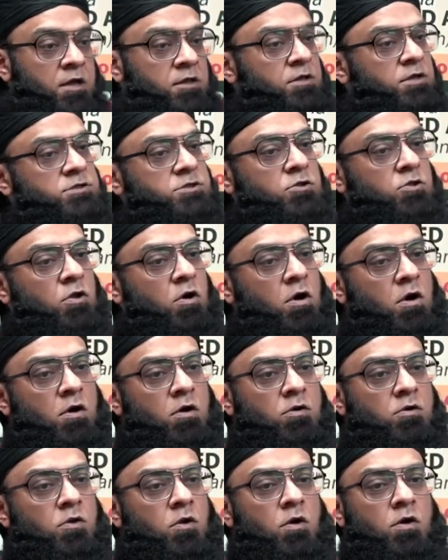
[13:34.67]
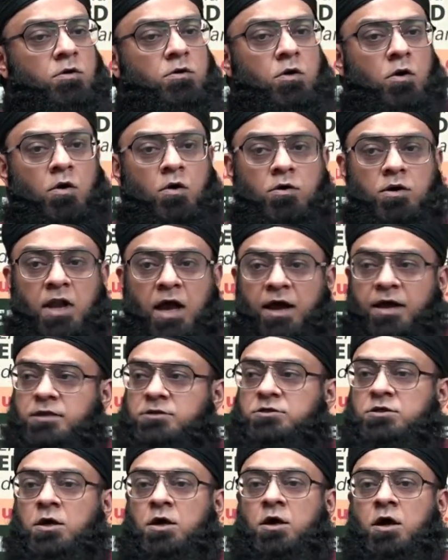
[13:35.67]
there's long, long, long
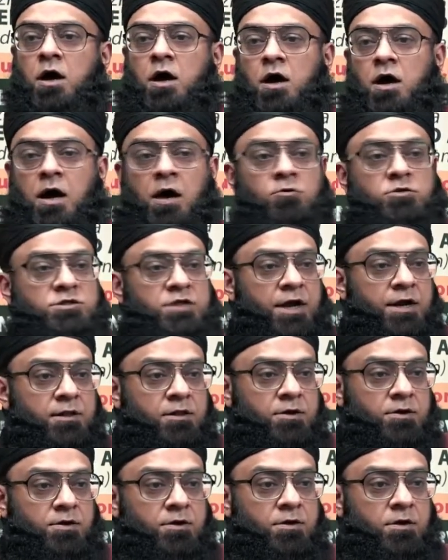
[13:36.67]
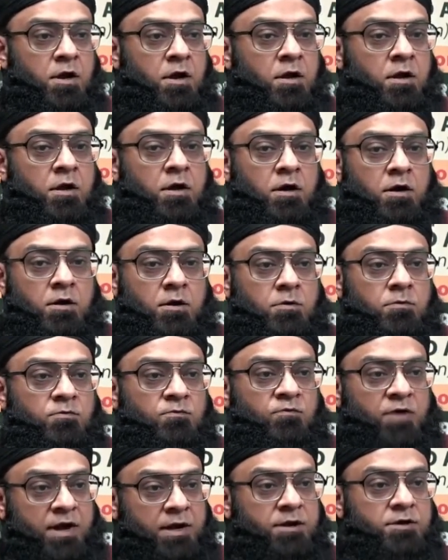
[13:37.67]
lines outside their uh,
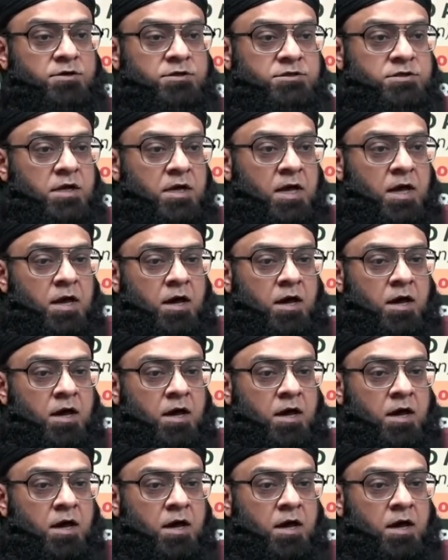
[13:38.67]
vendors.